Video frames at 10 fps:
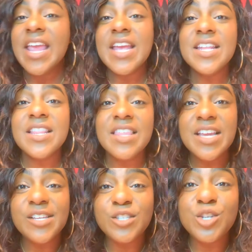in
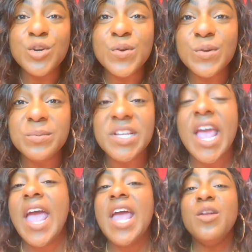these tubes
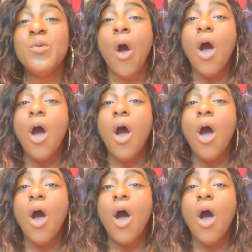and